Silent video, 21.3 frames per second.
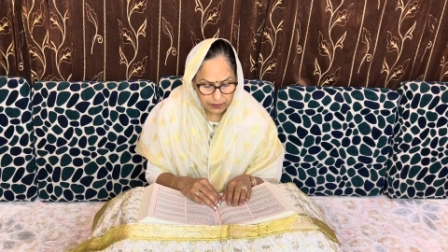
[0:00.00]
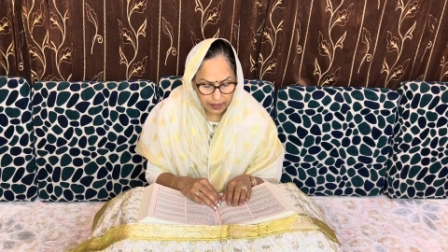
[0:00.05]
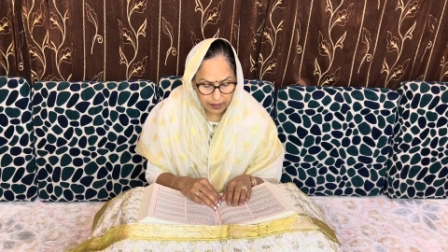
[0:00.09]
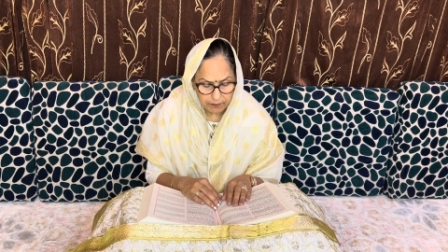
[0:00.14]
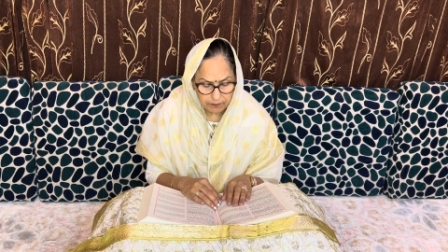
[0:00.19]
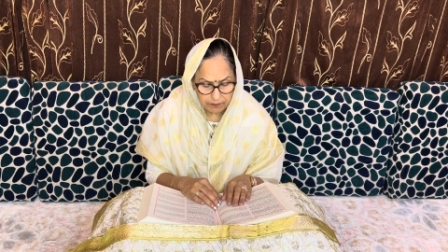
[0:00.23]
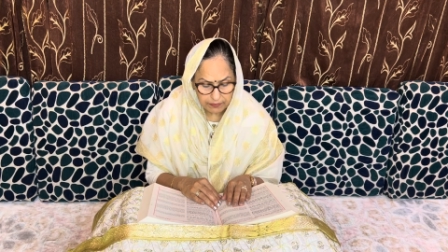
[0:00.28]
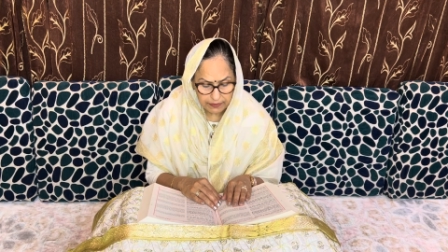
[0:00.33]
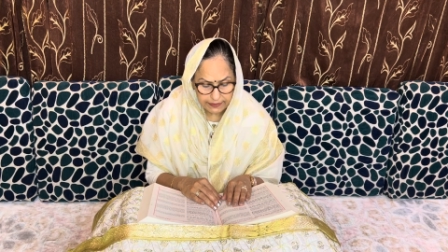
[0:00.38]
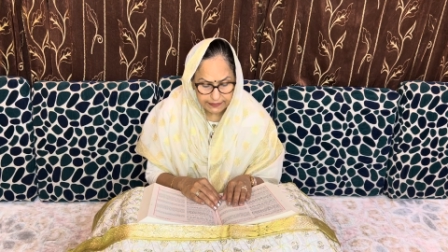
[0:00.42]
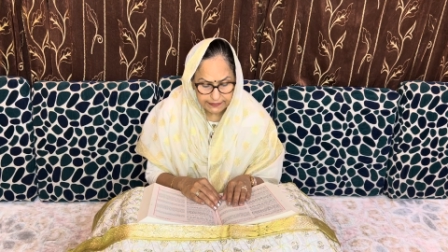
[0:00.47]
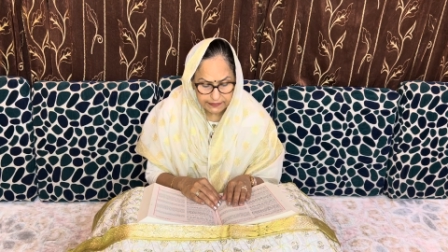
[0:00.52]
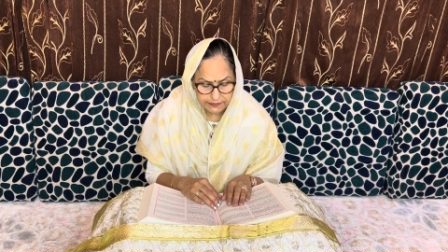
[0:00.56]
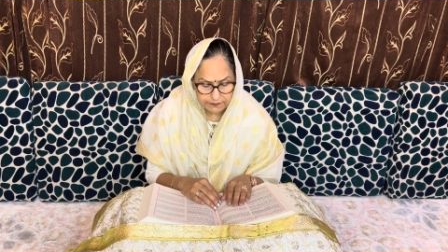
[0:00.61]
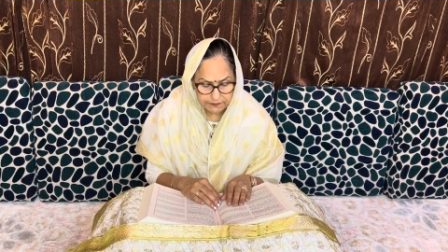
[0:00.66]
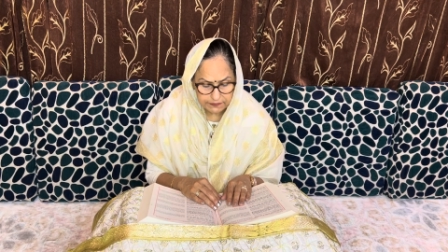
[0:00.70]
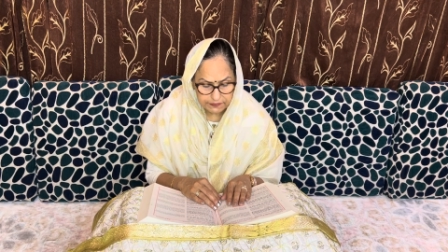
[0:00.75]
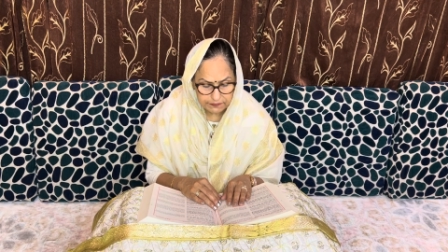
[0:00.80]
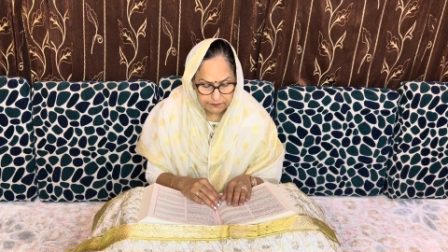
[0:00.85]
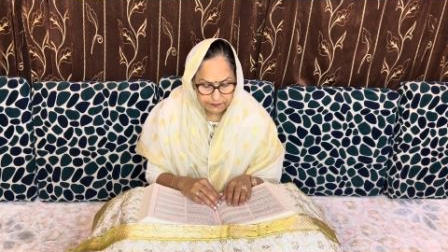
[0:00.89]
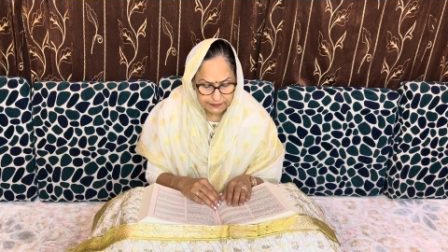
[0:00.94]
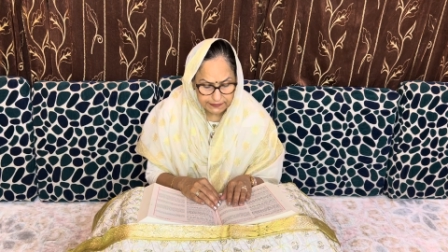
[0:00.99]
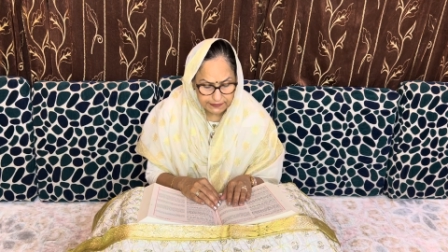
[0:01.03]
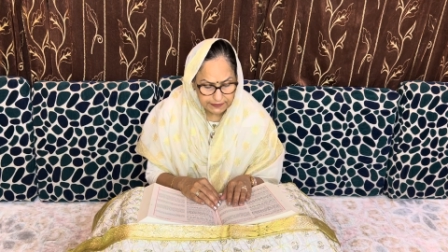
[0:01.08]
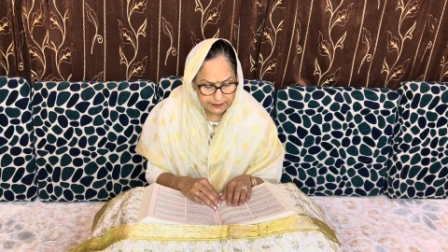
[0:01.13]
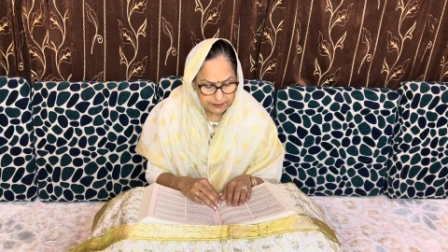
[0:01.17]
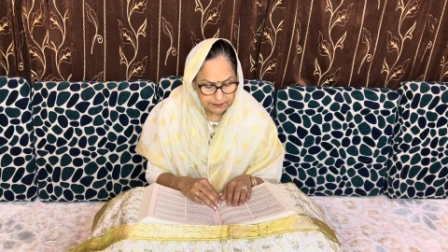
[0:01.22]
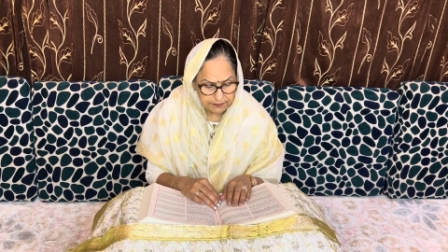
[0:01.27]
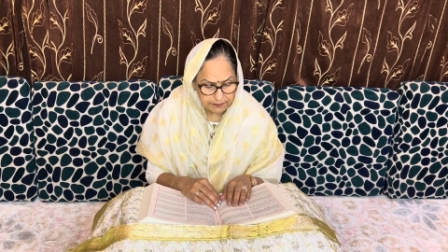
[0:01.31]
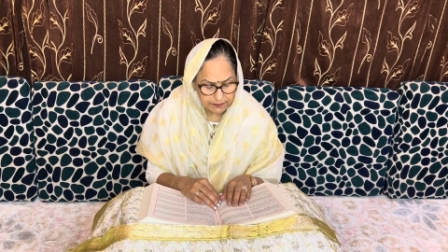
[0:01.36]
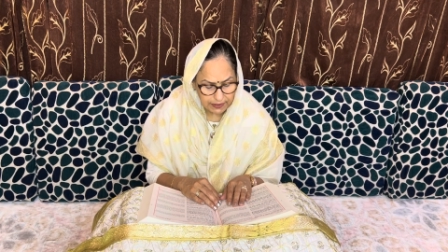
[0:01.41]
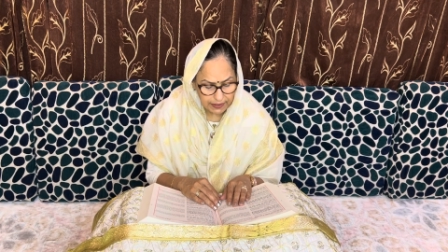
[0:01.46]
I am blessed with
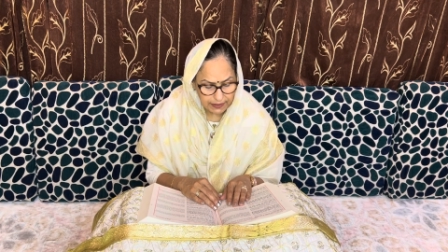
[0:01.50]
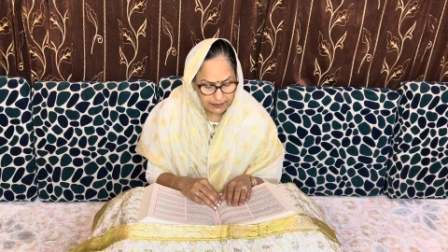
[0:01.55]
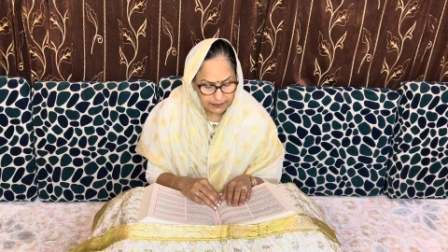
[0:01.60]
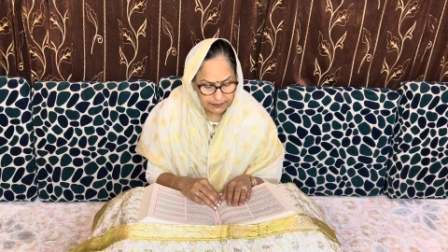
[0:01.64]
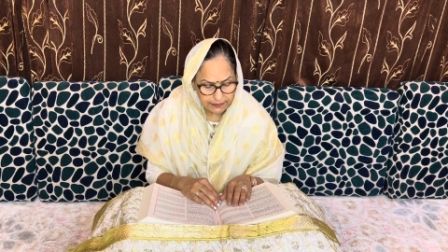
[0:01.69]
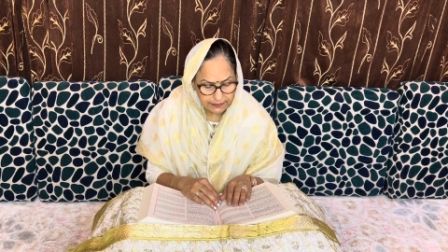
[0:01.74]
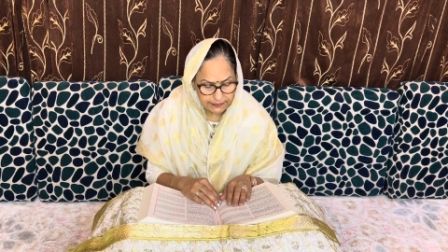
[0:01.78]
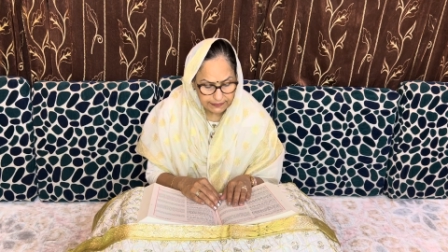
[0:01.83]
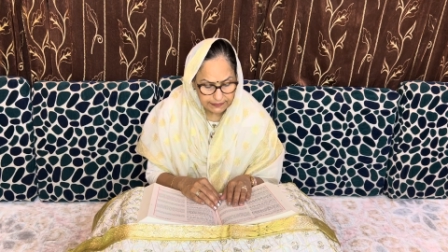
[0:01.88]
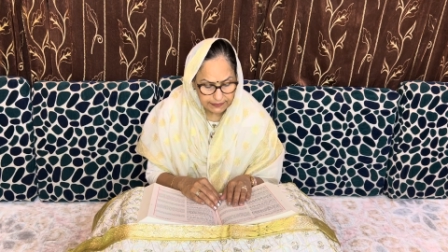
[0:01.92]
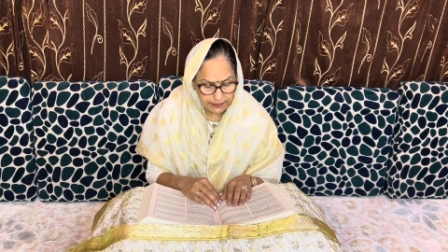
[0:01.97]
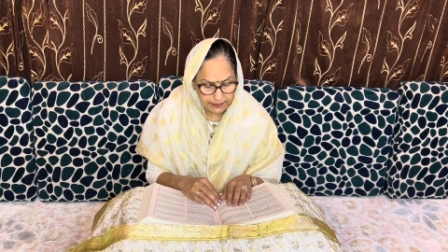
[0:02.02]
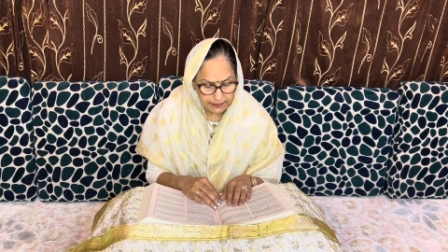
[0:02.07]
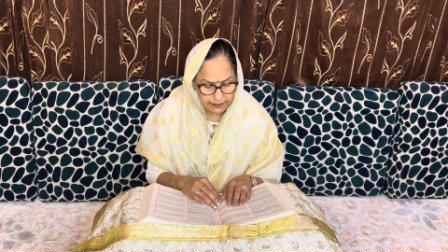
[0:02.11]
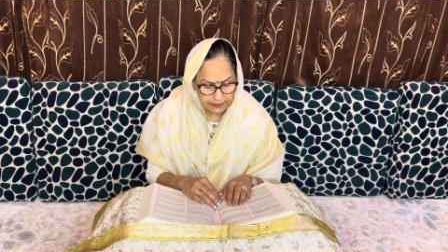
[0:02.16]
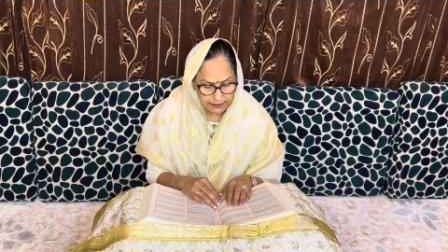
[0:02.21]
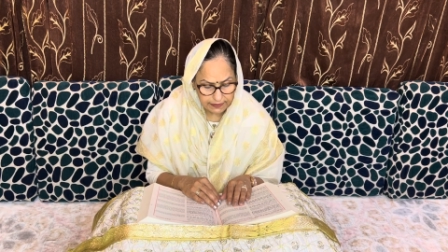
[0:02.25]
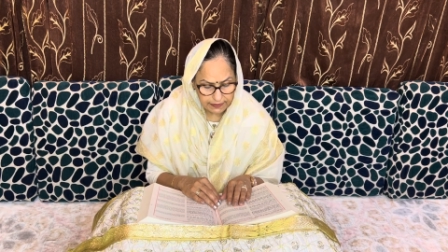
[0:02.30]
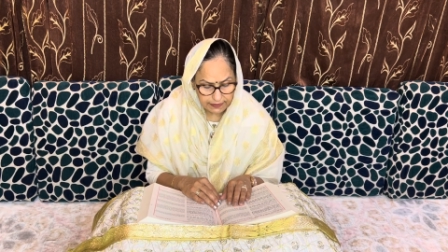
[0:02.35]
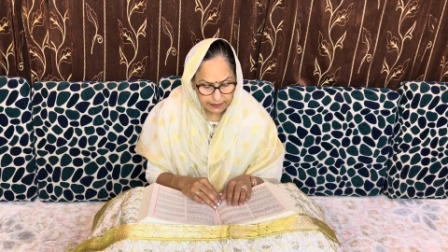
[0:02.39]
wisdom and understanding.